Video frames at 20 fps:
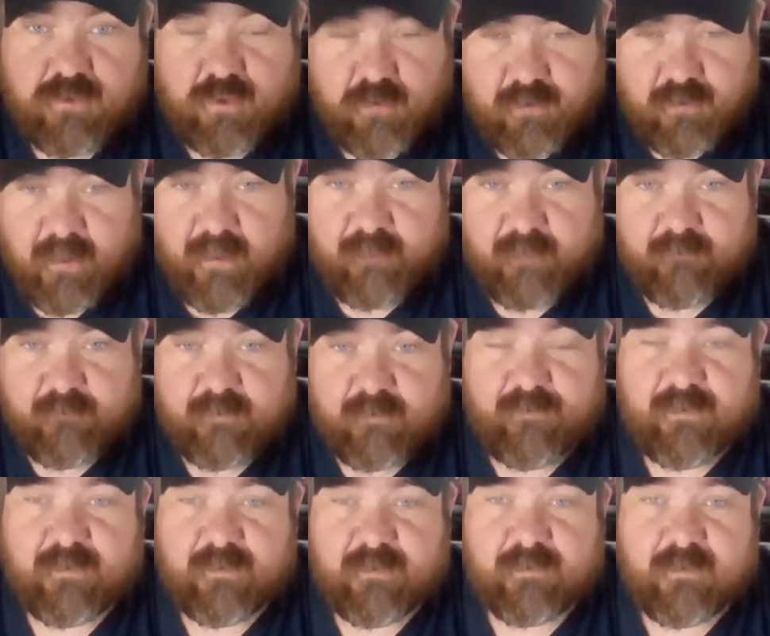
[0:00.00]
two times a
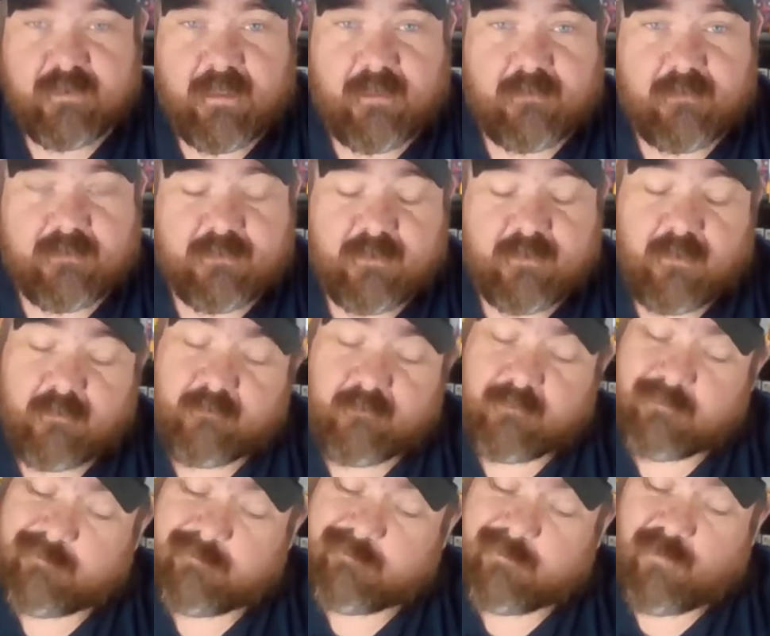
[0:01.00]
piece now, so
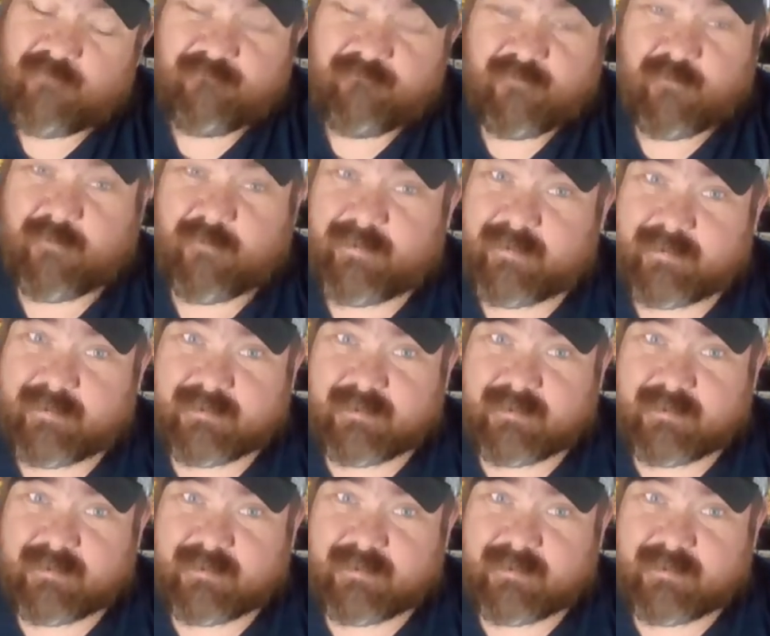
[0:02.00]
hopefully we can get